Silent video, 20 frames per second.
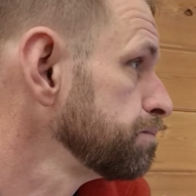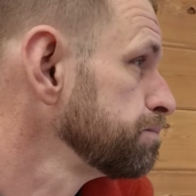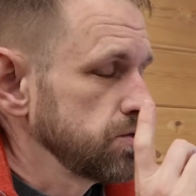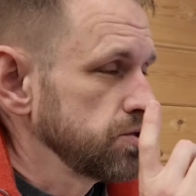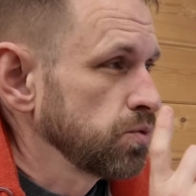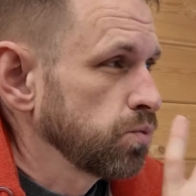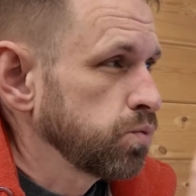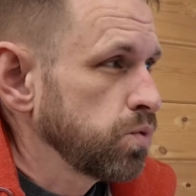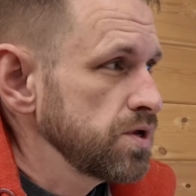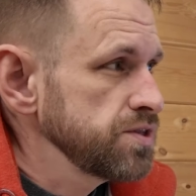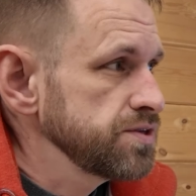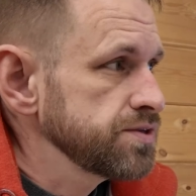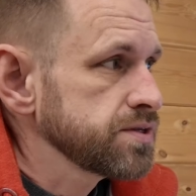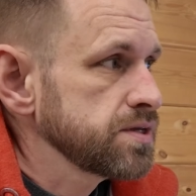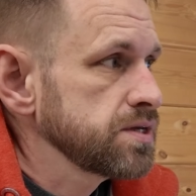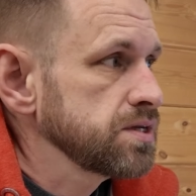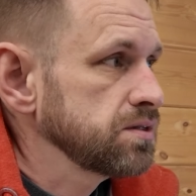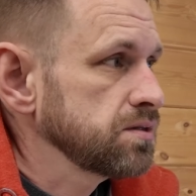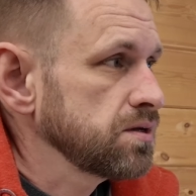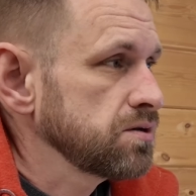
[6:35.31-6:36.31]
The one
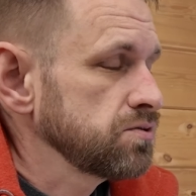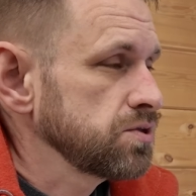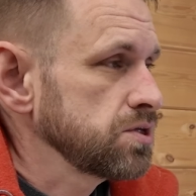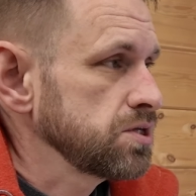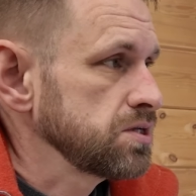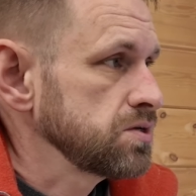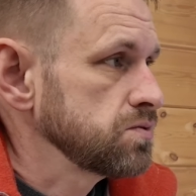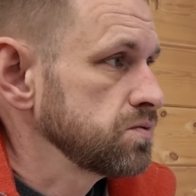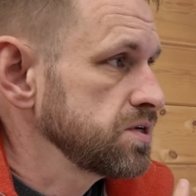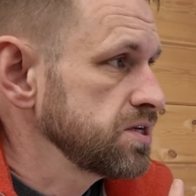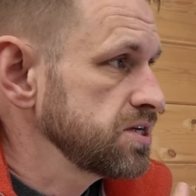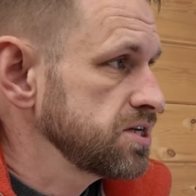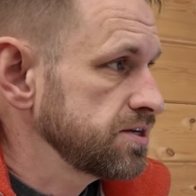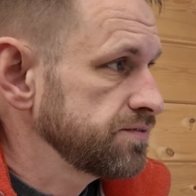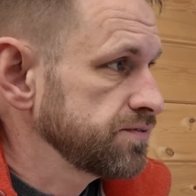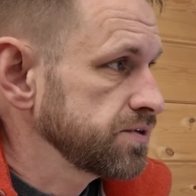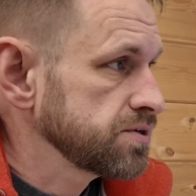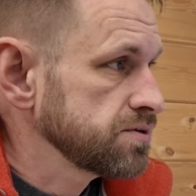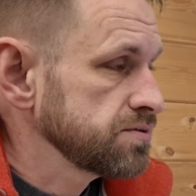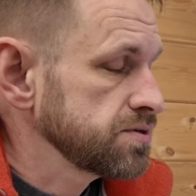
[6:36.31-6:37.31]
thing, though, that you're
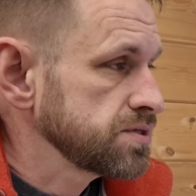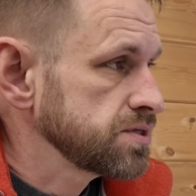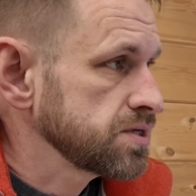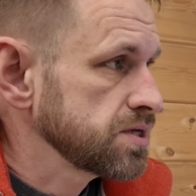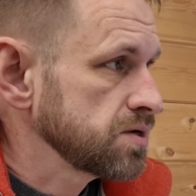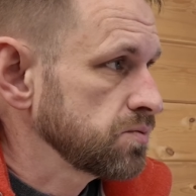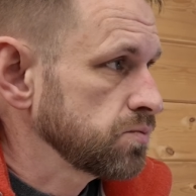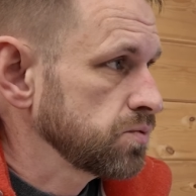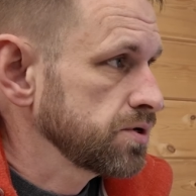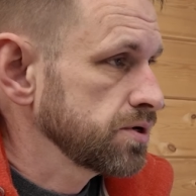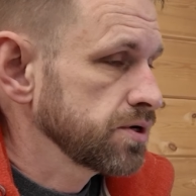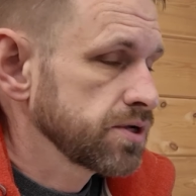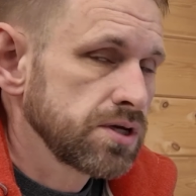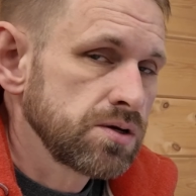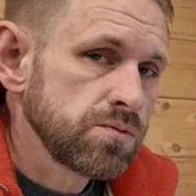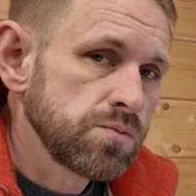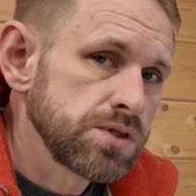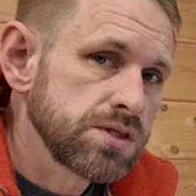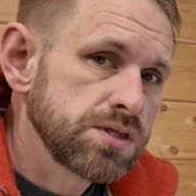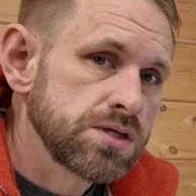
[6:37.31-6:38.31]
never going to get
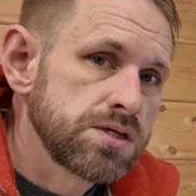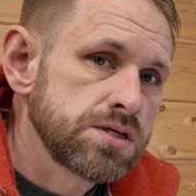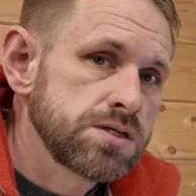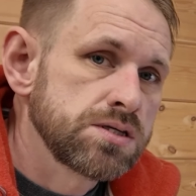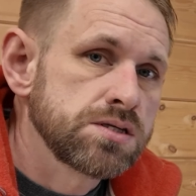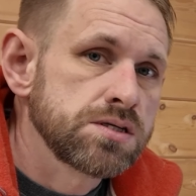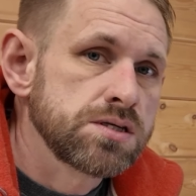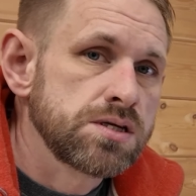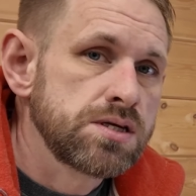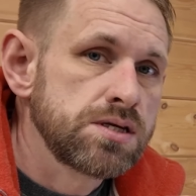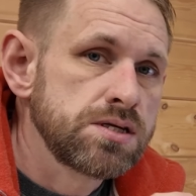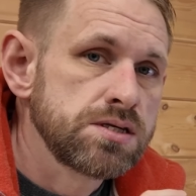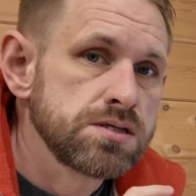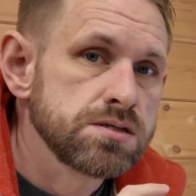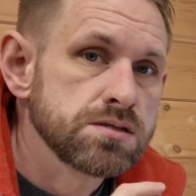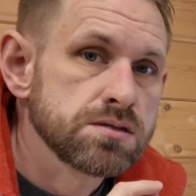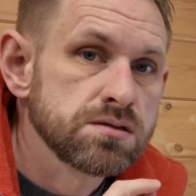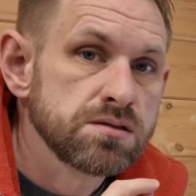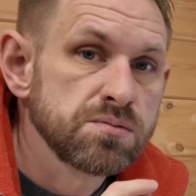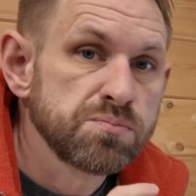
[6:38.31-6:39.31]
working with this
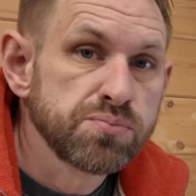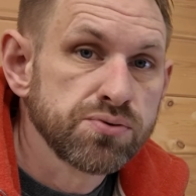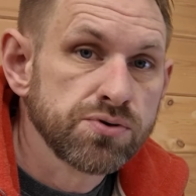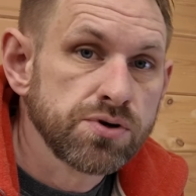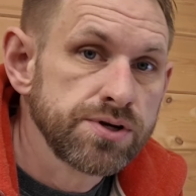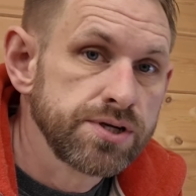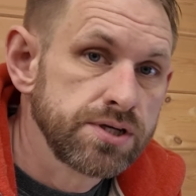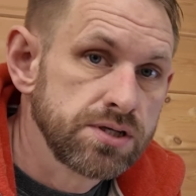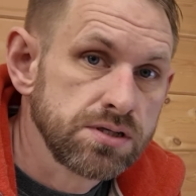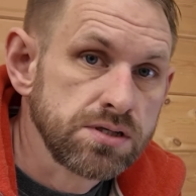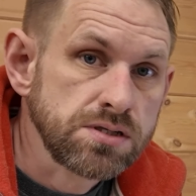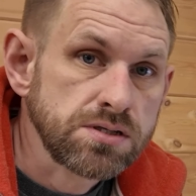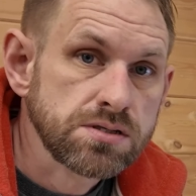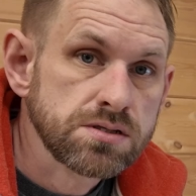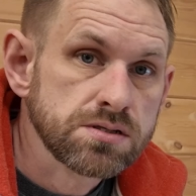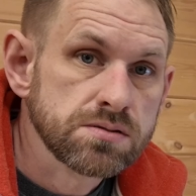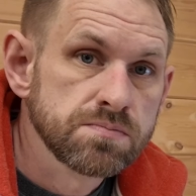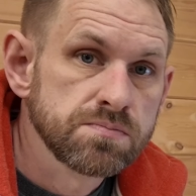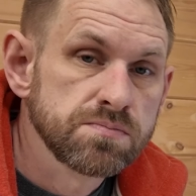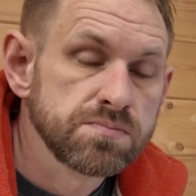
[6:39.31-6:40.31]
is the
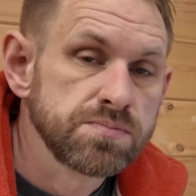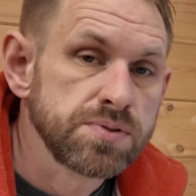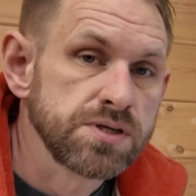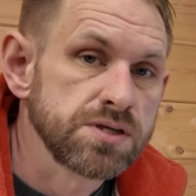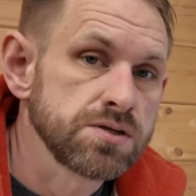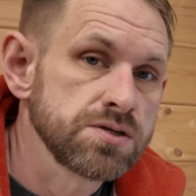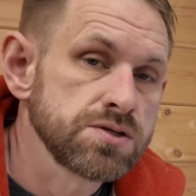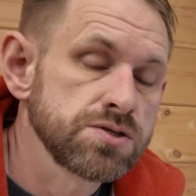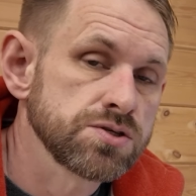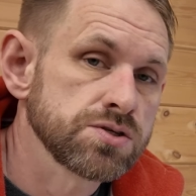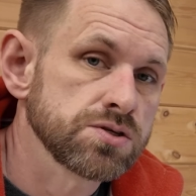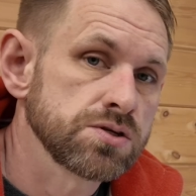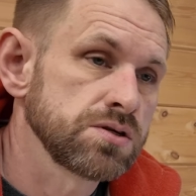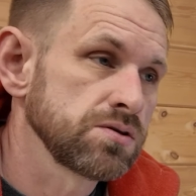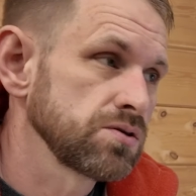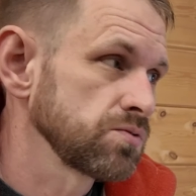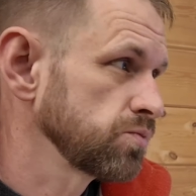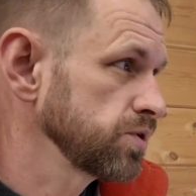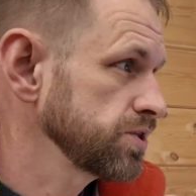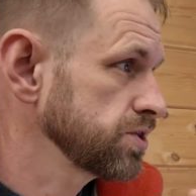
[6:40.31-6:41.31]
brightness. Because
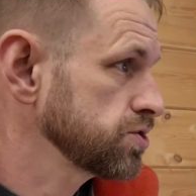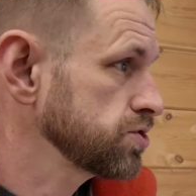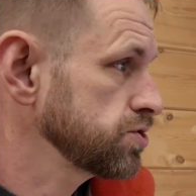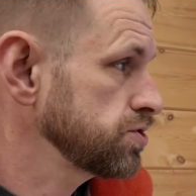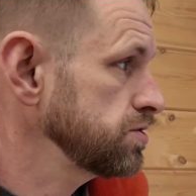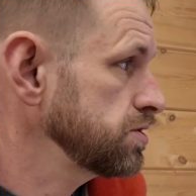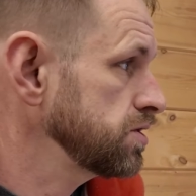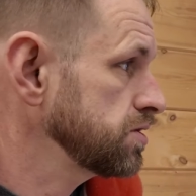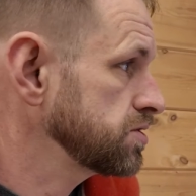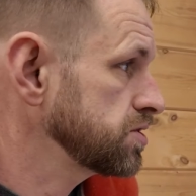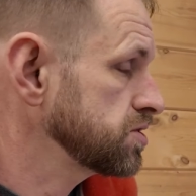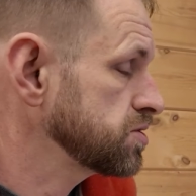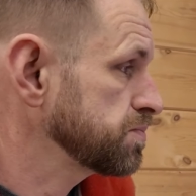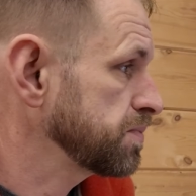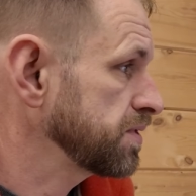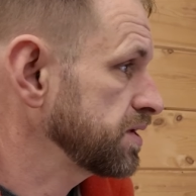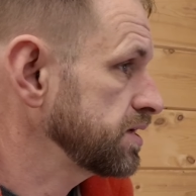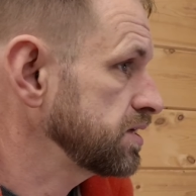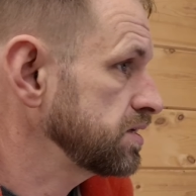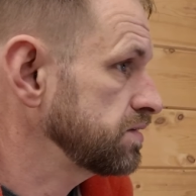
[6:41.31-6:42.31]
with the Studio
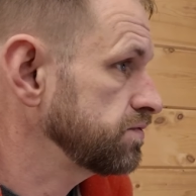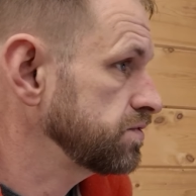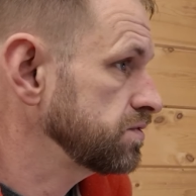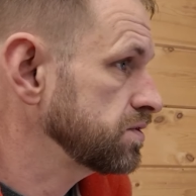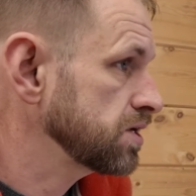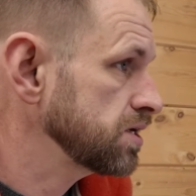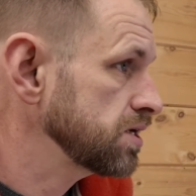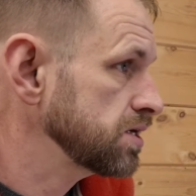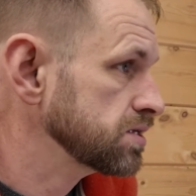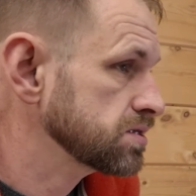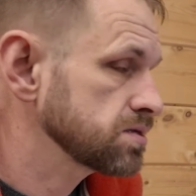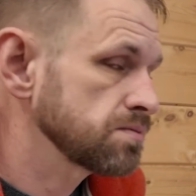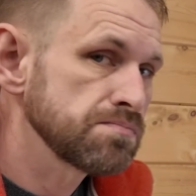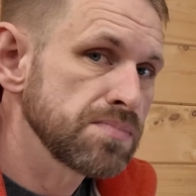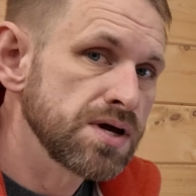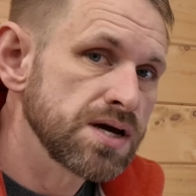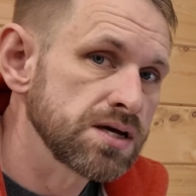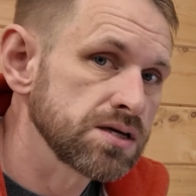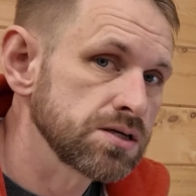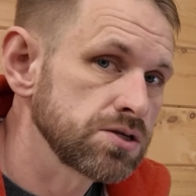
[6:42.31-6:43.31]
Display, if you connect a
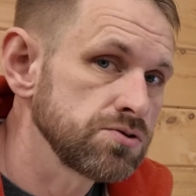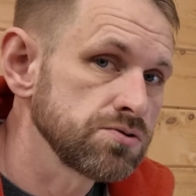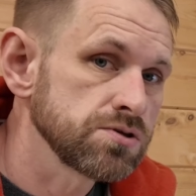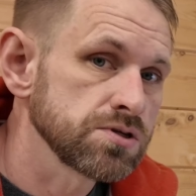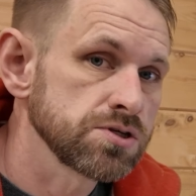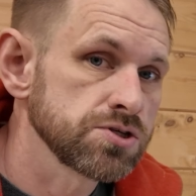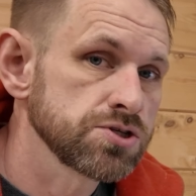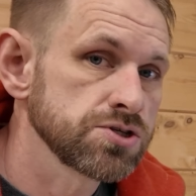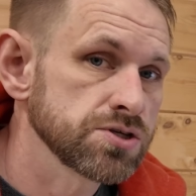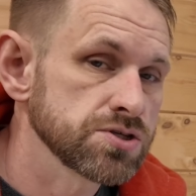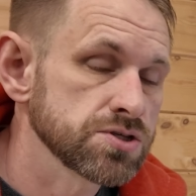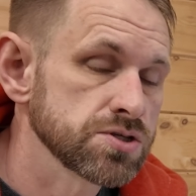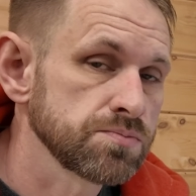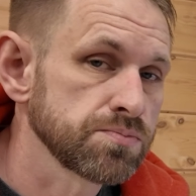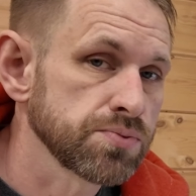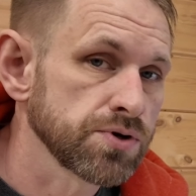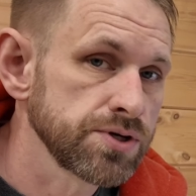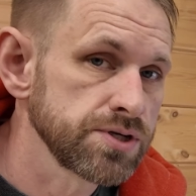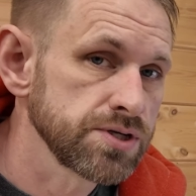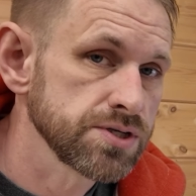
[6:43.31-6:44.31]
Mac, you can adjust the
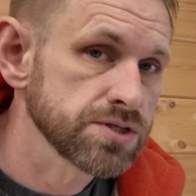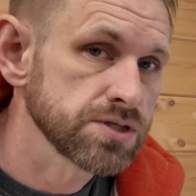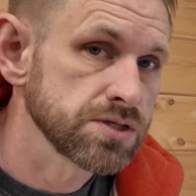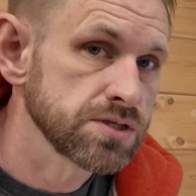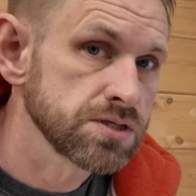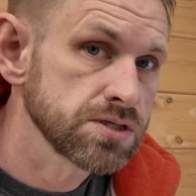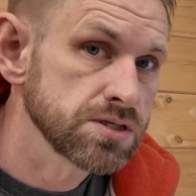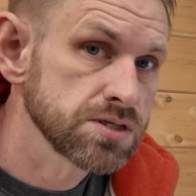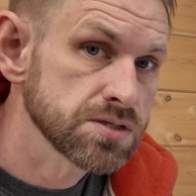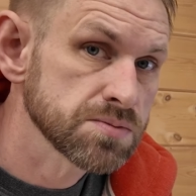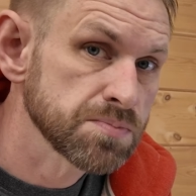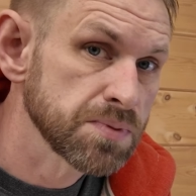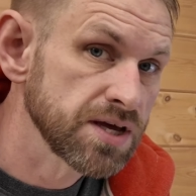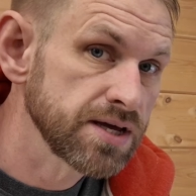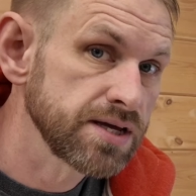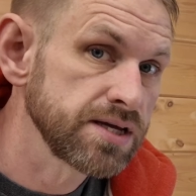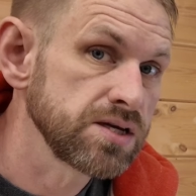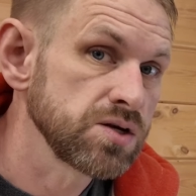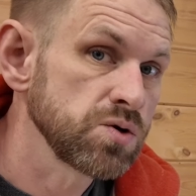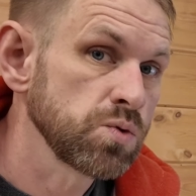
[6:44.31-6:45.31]
brightness of the
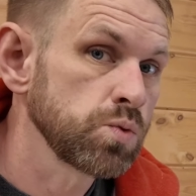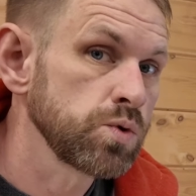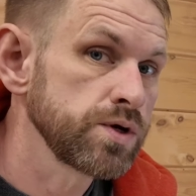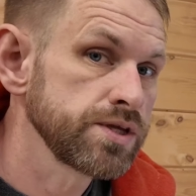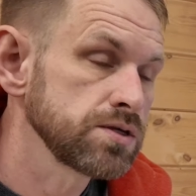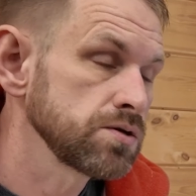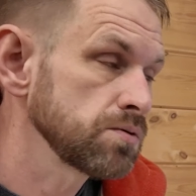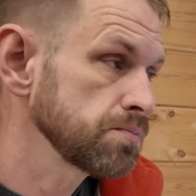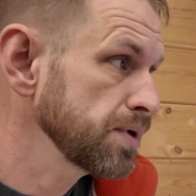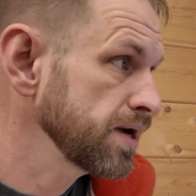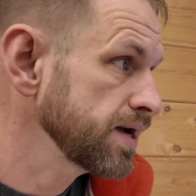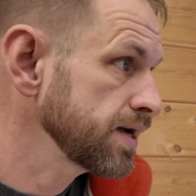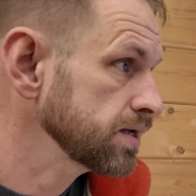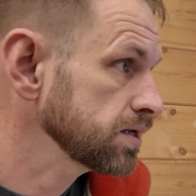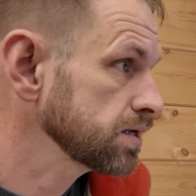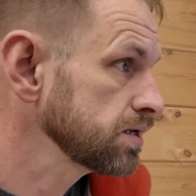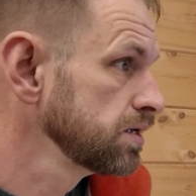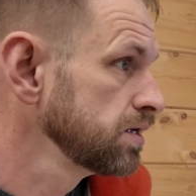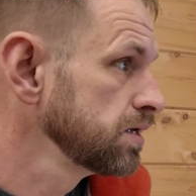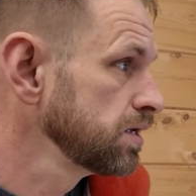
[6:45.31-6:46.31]
display with your
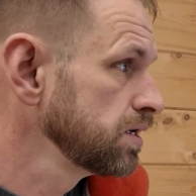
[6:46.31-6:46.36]
Mac.